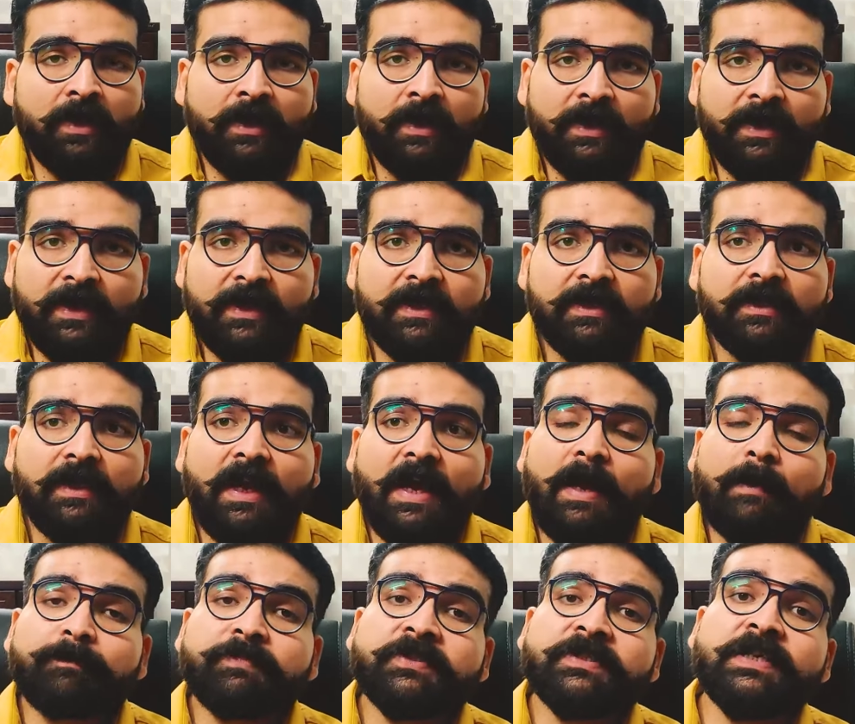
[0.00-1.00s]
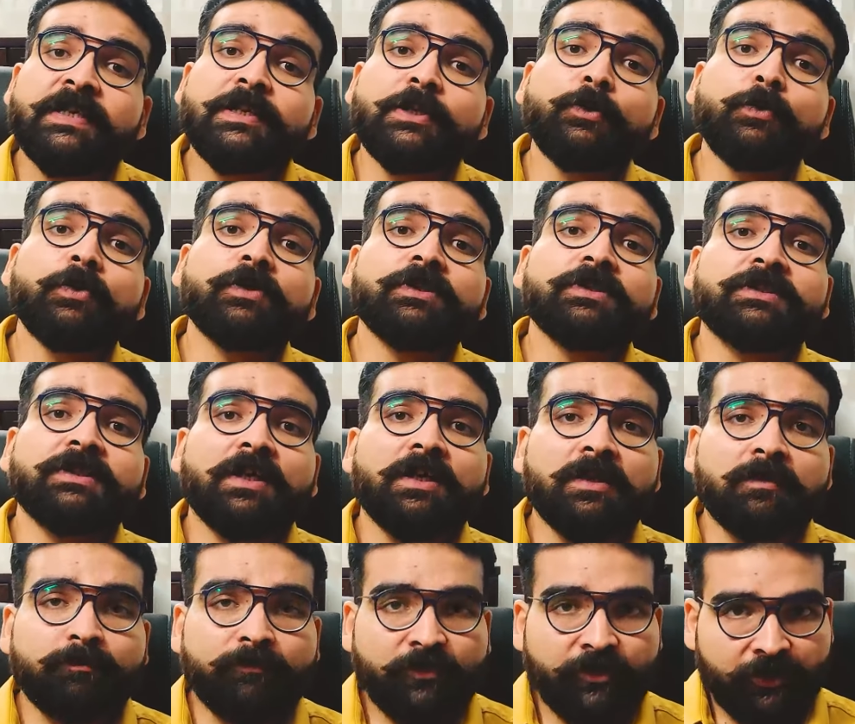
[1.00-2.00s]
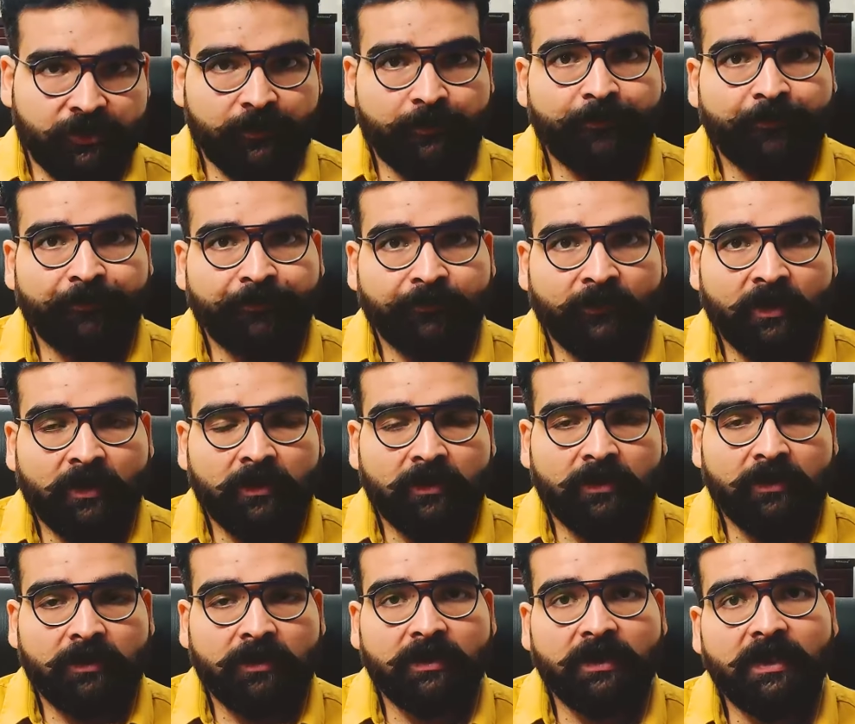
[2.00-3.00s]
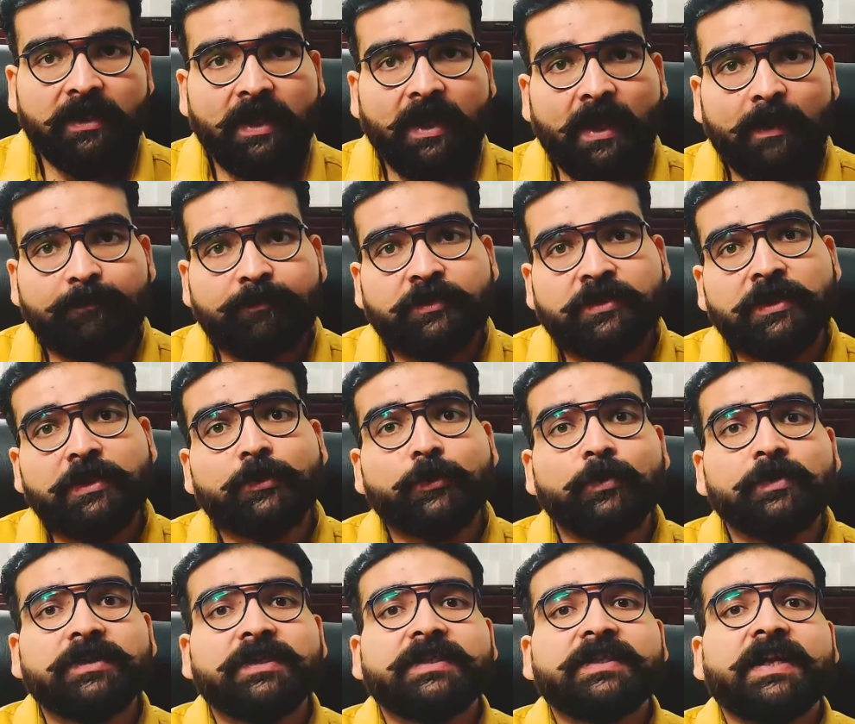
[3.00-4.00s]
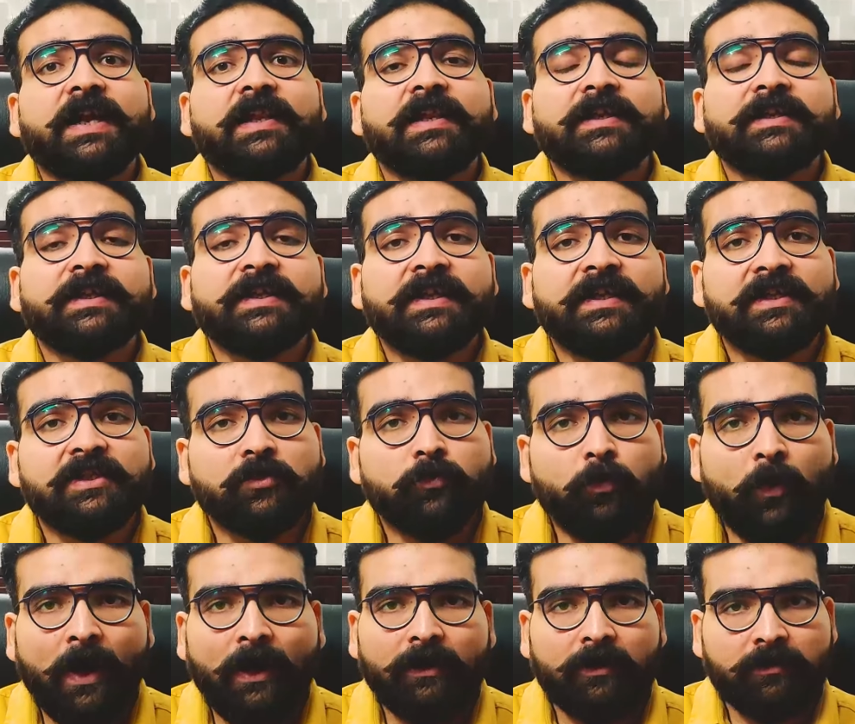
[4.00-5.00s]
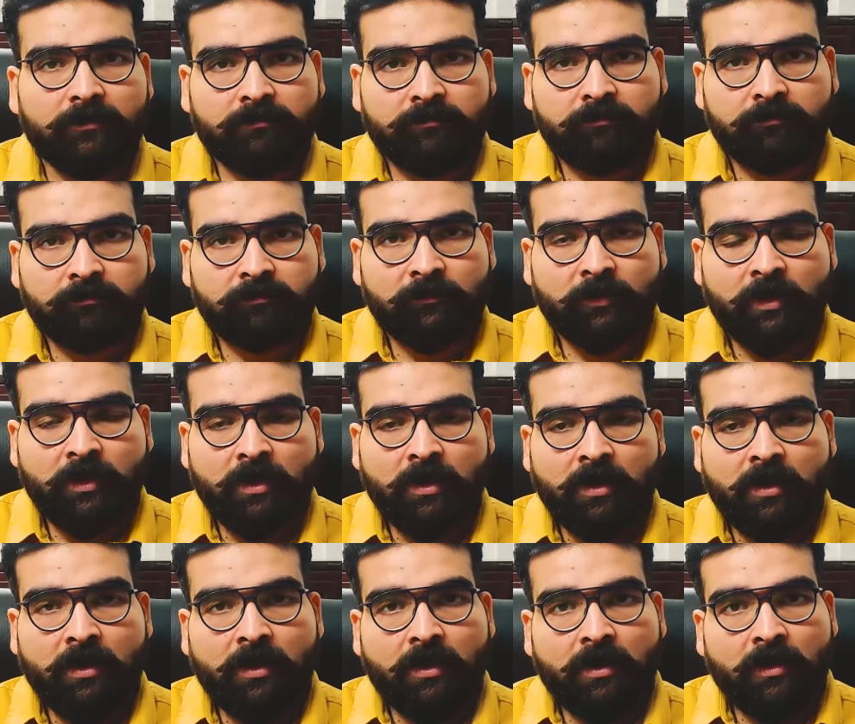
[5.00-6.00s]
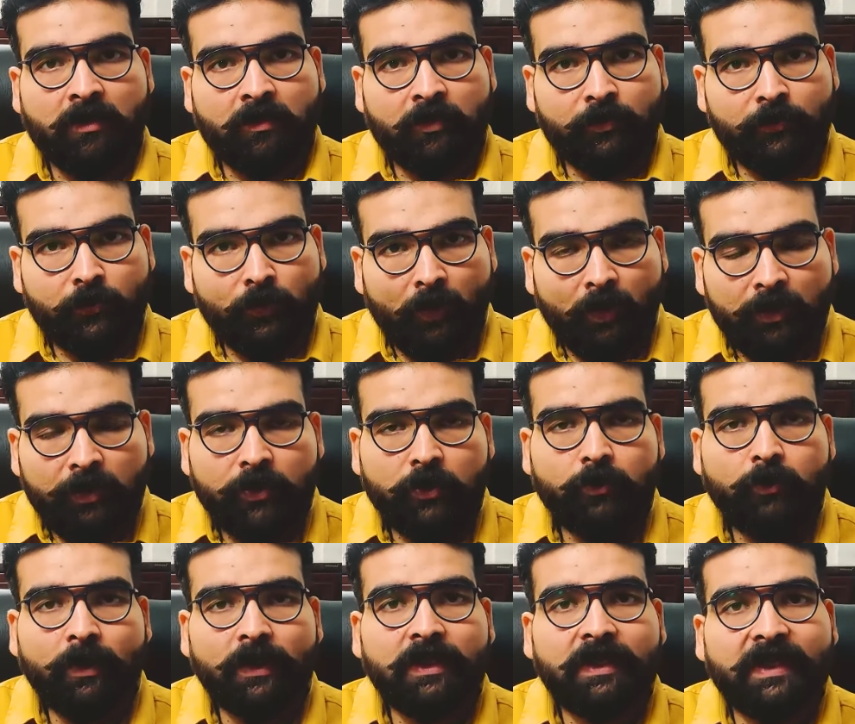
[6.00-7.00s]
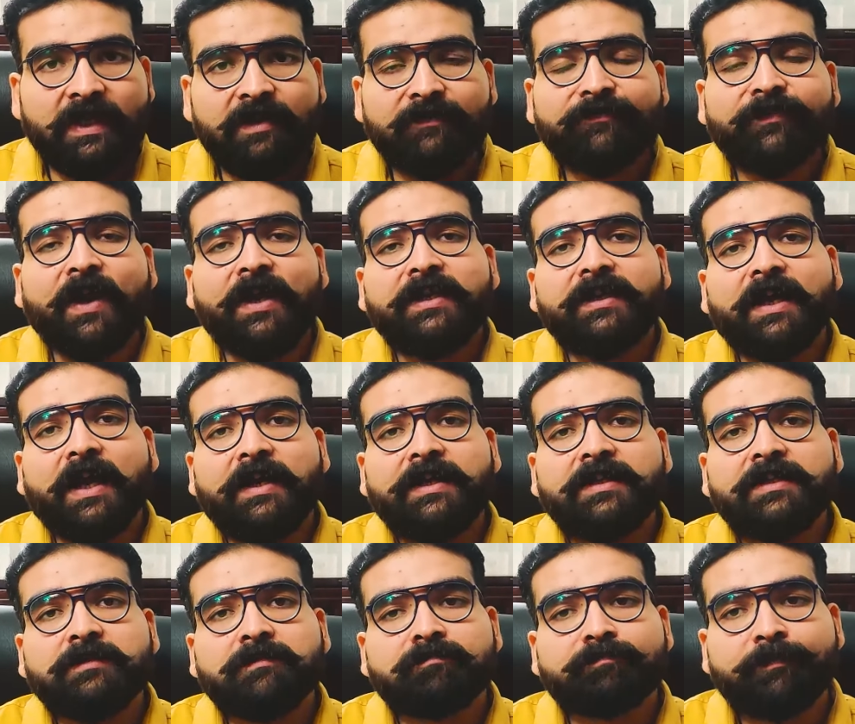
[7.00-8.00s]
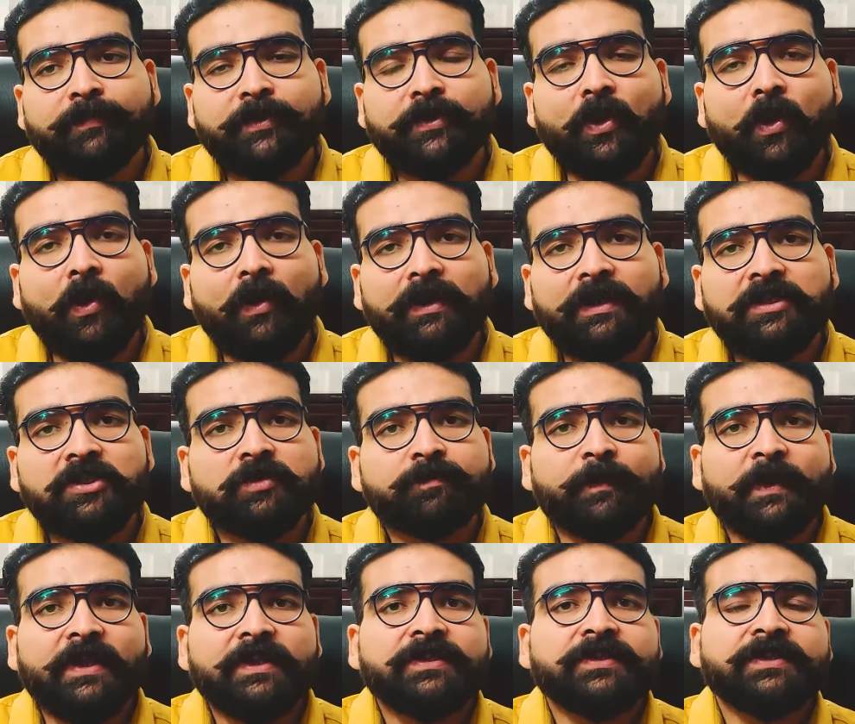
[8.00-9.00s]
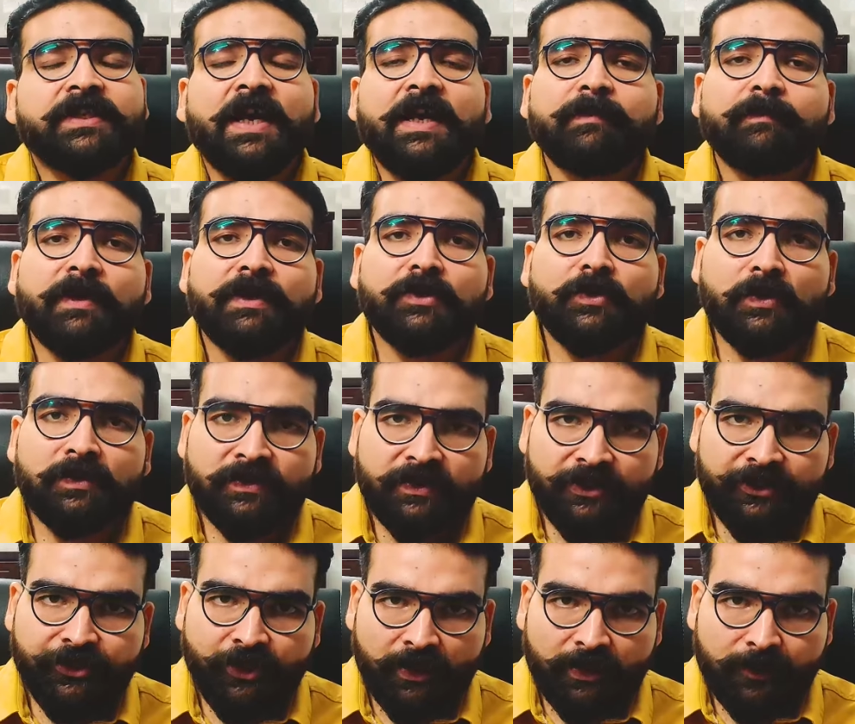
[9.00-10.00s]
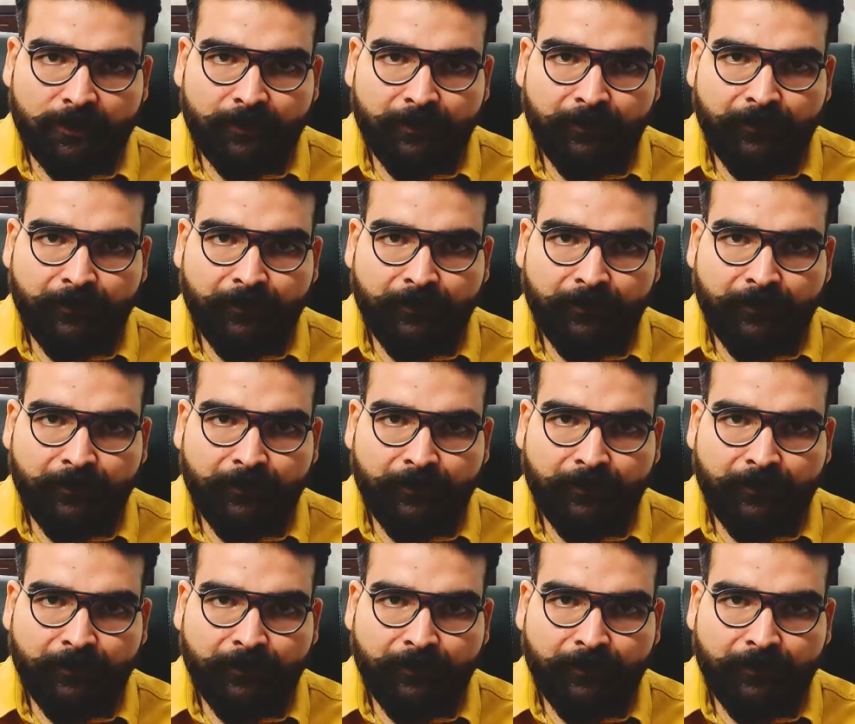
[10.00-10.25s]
In absolute terms, the absolute reality is one, non-dual, infinite, beyond space, time and causation,